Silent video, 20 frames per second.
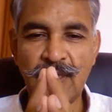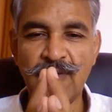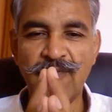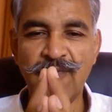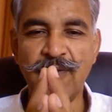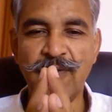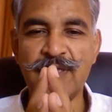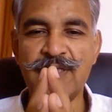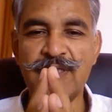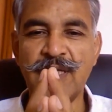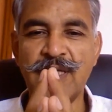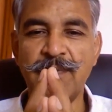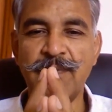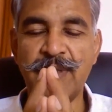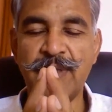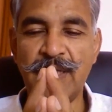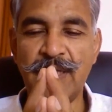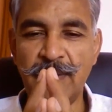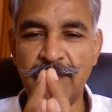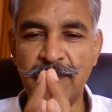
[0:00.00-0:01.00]
For
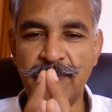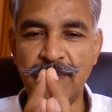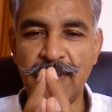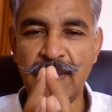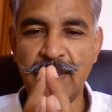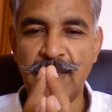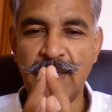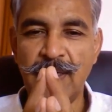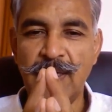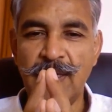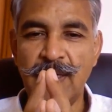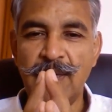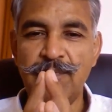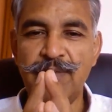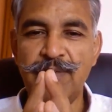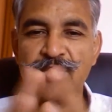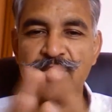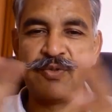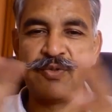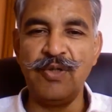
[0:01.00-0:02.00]
example,
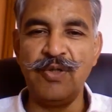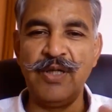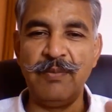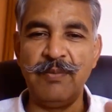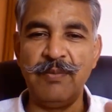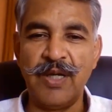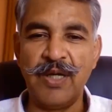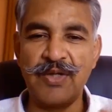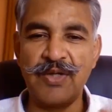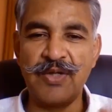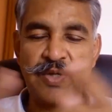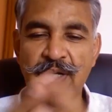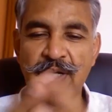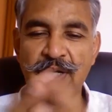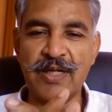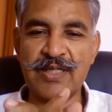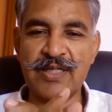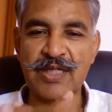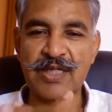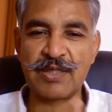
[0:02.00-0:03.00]
petroleum and natural
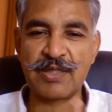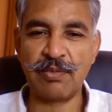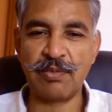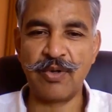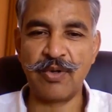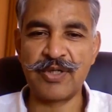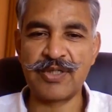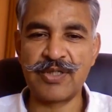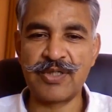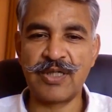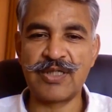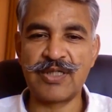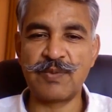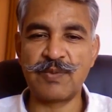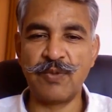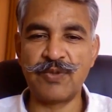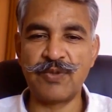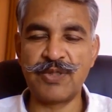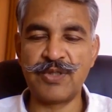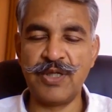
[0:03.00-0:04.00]
gas exploration is
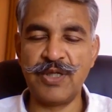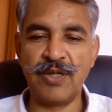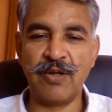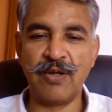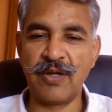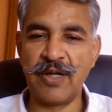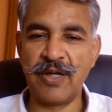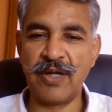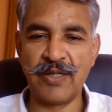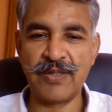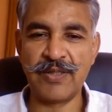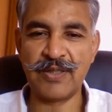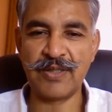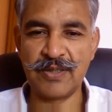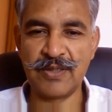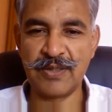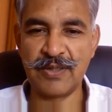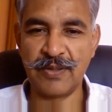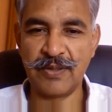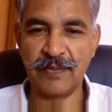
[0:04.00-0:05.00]
mostly in organized
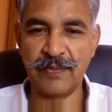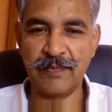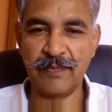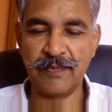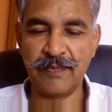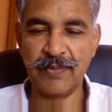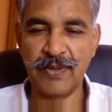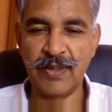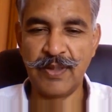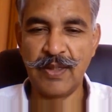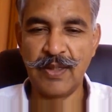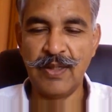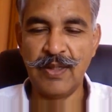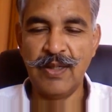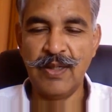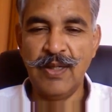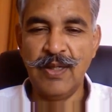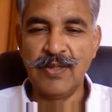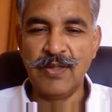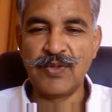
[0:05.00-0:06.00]
sector.
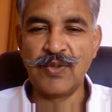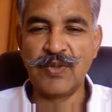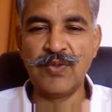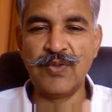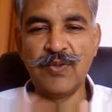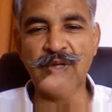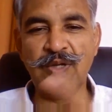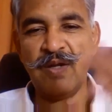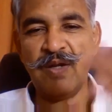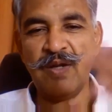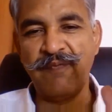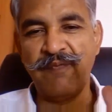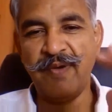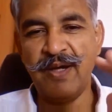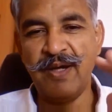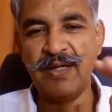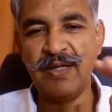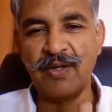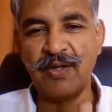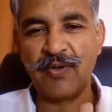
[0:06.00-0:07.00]
So you can
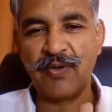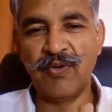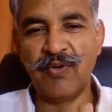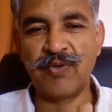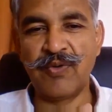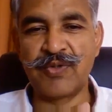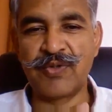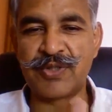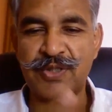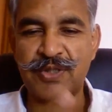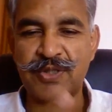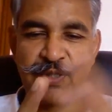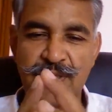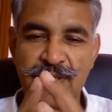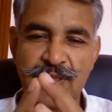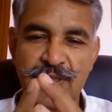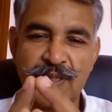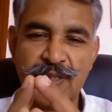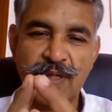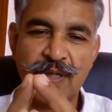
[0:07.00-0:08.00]
find a course
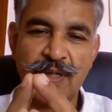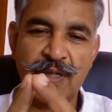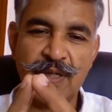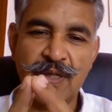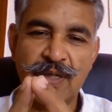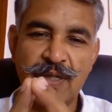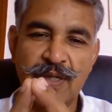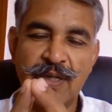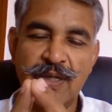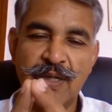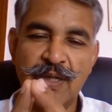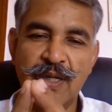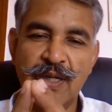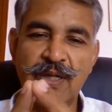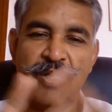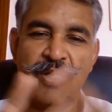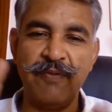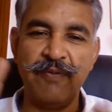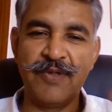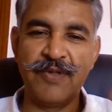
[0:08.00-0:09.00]

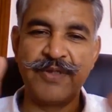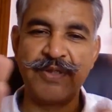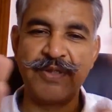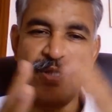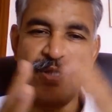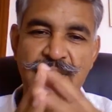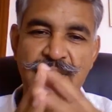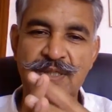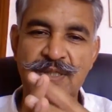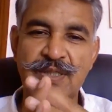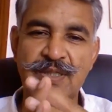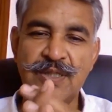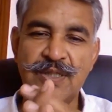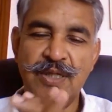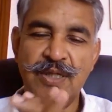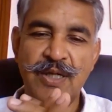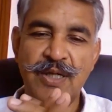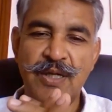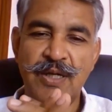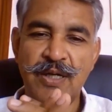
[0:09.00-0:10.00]
in universities
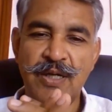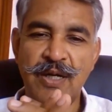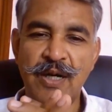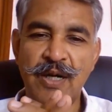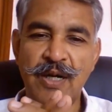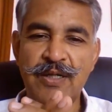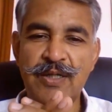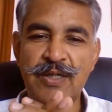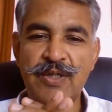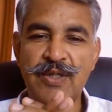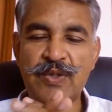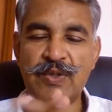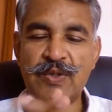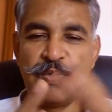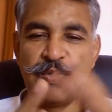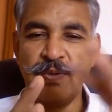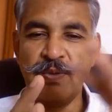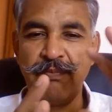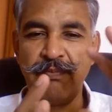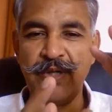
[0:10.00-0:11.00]
related
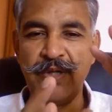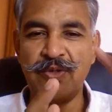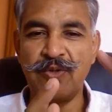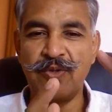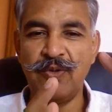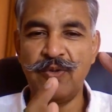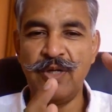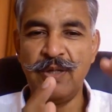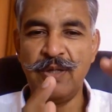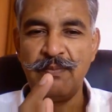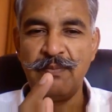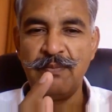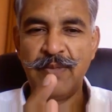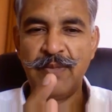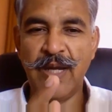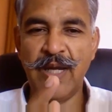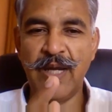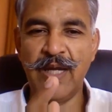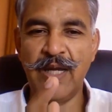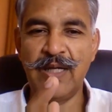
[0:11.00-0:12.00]
to
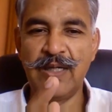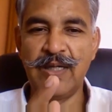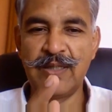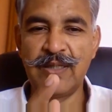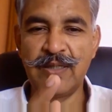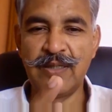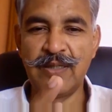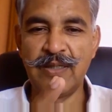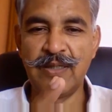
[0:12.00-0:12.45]
petroleum and